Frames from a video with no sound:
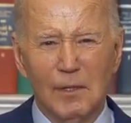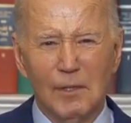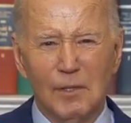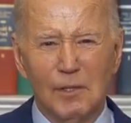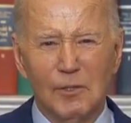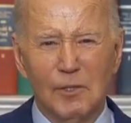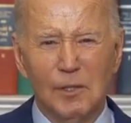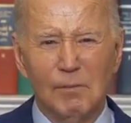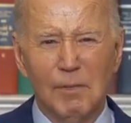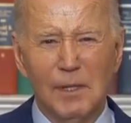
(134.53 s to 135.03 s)
There
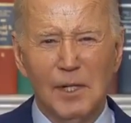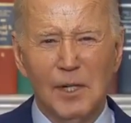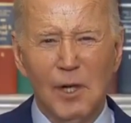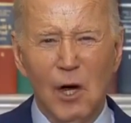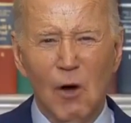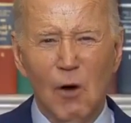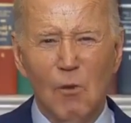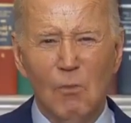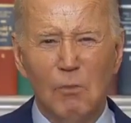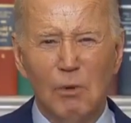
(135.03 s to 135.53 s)
should be
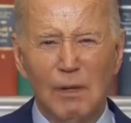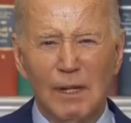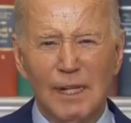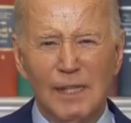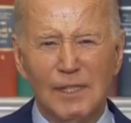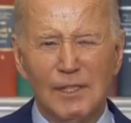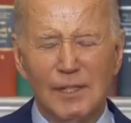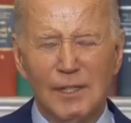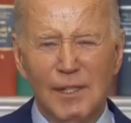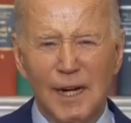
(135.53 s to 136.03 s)
no
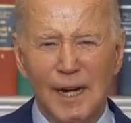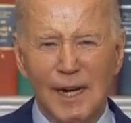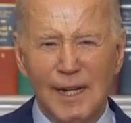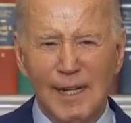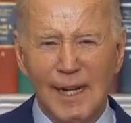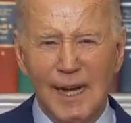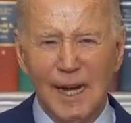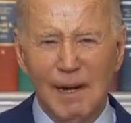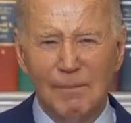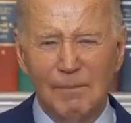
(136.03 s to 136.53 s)
place on any
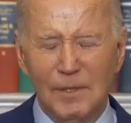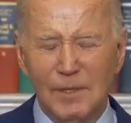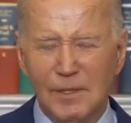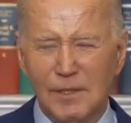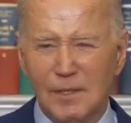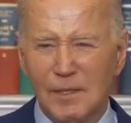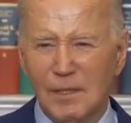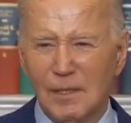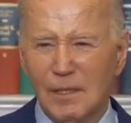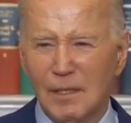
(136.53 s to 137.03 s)

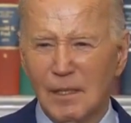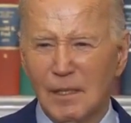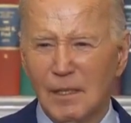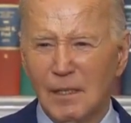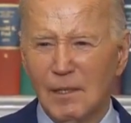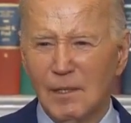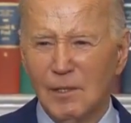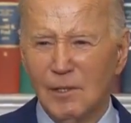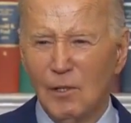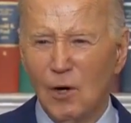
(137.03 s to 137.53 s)
campus,
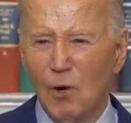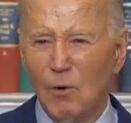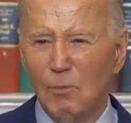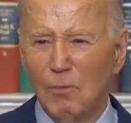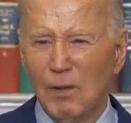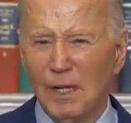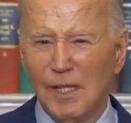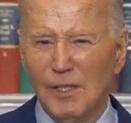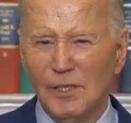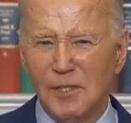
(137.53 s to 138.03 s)
no
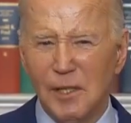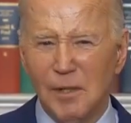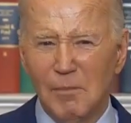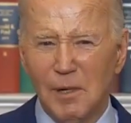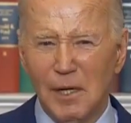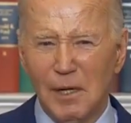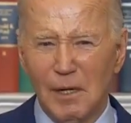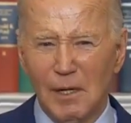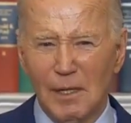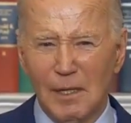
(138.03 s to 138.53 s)
place in
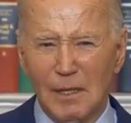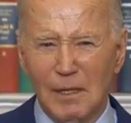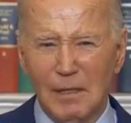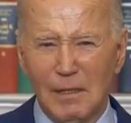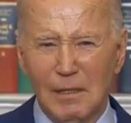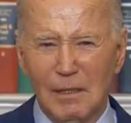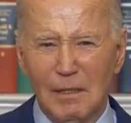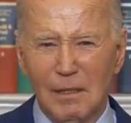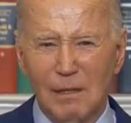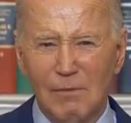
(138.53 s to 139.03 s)
America
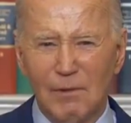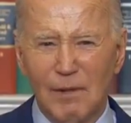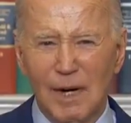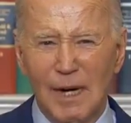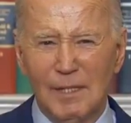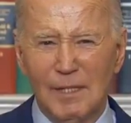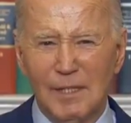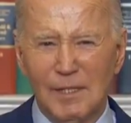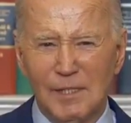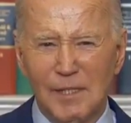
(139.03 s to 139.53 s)
for
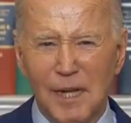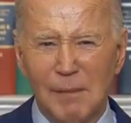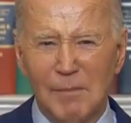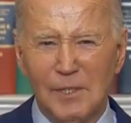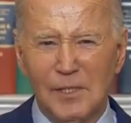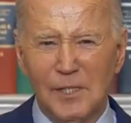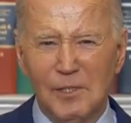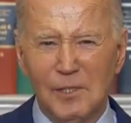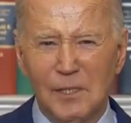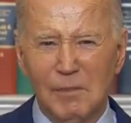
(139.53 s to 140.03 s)

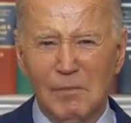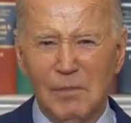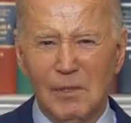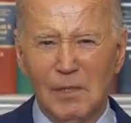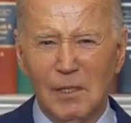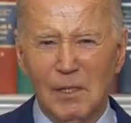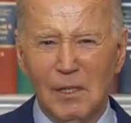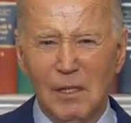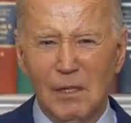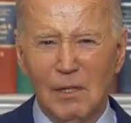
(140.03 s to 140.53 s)
anti-Semitism
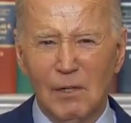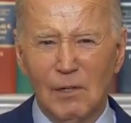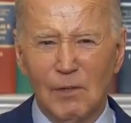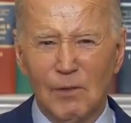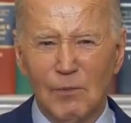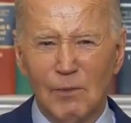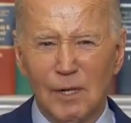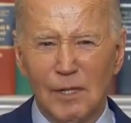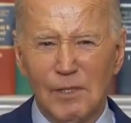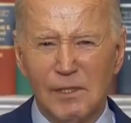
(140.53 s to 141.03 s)
or
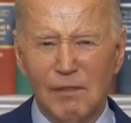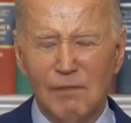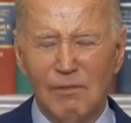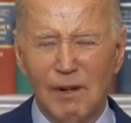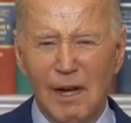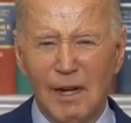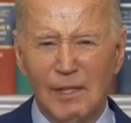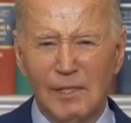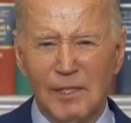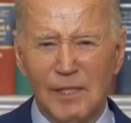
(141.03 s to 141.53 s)
threats of
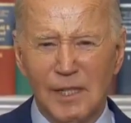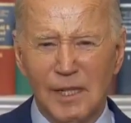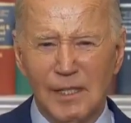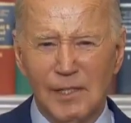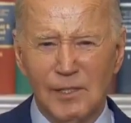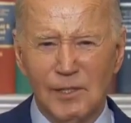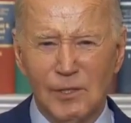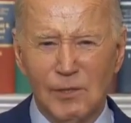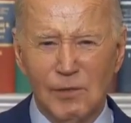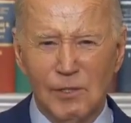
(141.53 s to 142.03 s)
violence
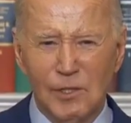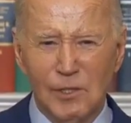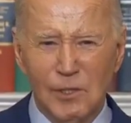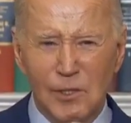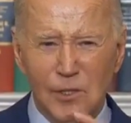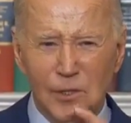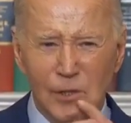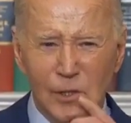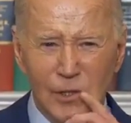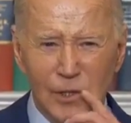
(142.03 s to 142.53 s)
against Jewish
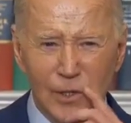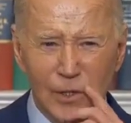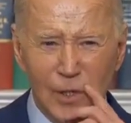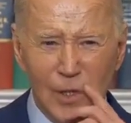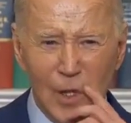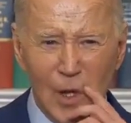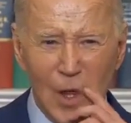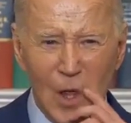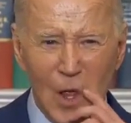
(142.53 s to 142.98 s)
students.